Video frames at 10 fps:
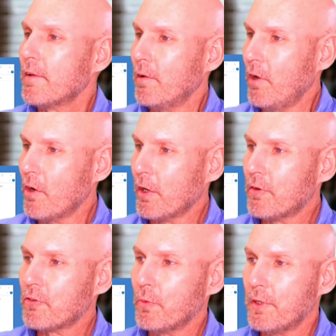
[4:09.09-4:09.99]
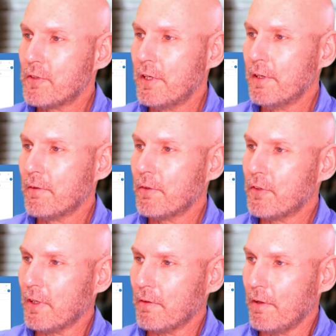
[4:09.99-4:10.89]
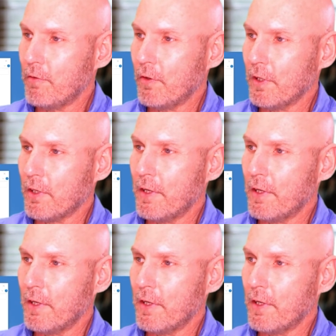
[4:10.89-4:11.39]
The logger switch here, if you click